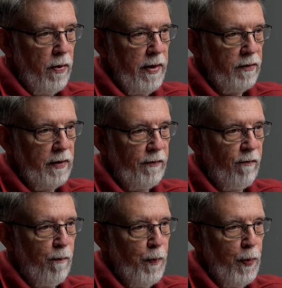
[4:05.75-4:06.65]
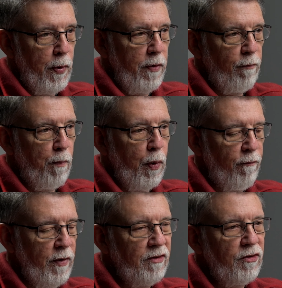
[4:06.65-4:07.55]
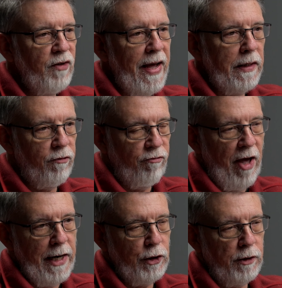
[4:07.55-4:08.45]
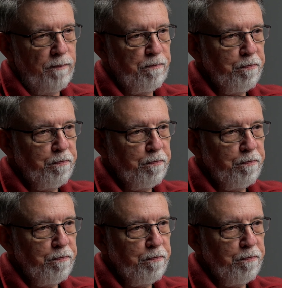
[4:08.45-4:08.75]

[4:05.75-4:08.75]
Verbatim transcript: there is a perfect satisfaction.